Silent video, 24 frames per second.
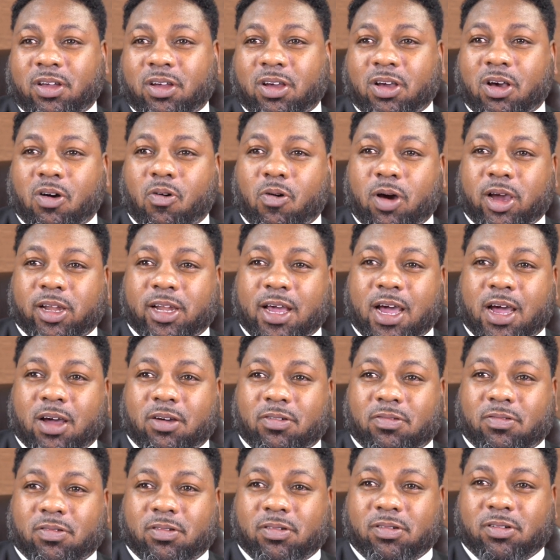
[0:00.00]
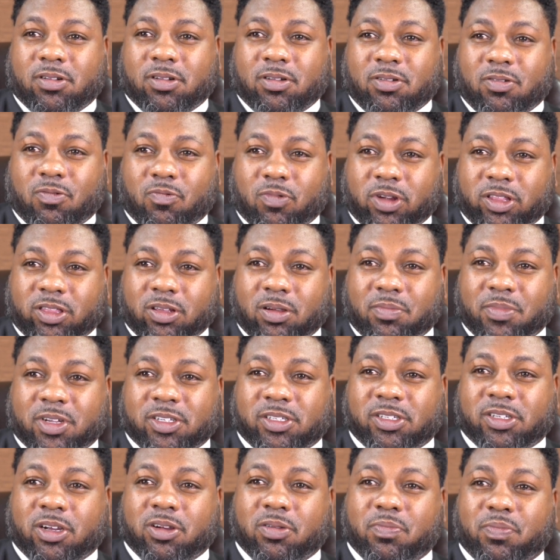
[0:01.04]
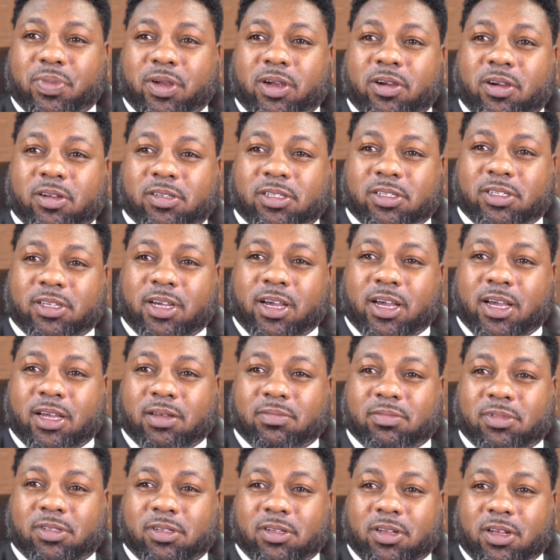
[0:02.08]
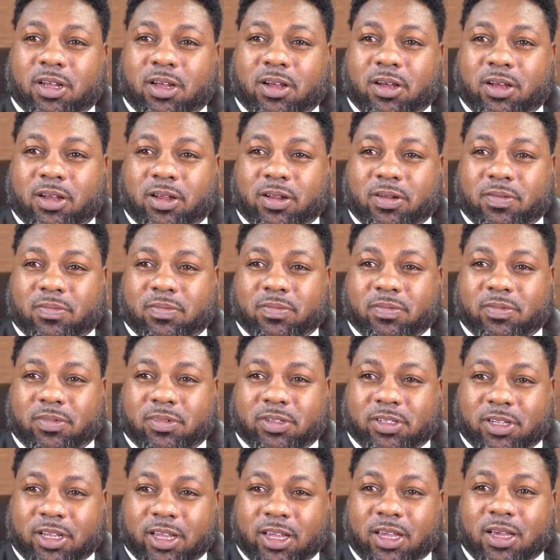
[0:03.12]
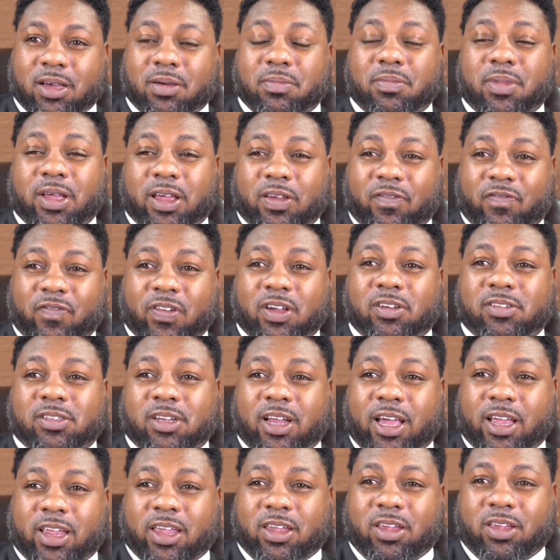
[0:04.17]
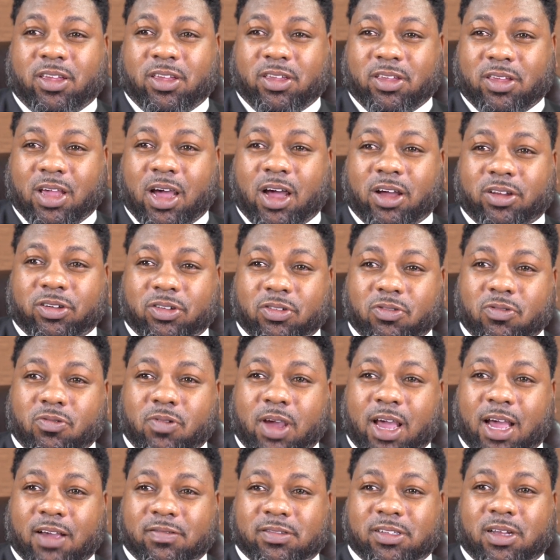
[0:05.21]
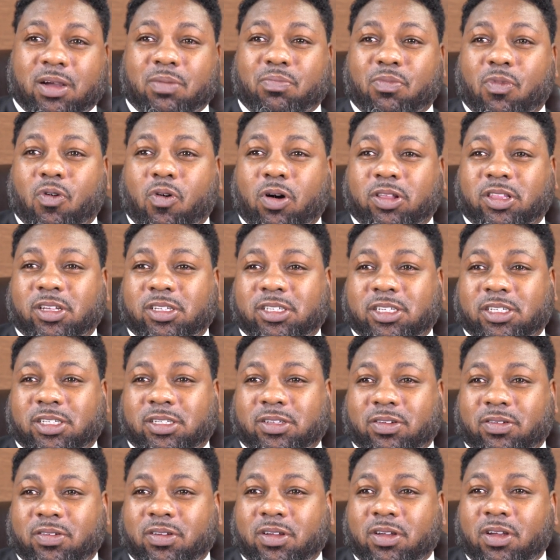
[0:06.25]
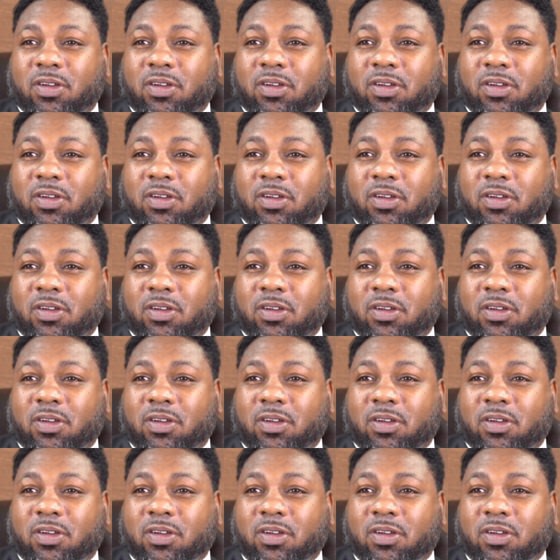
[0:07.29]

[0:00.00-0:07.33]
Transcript: going out with him at certain periods of times, to him, it feels like y'all do have something more than just a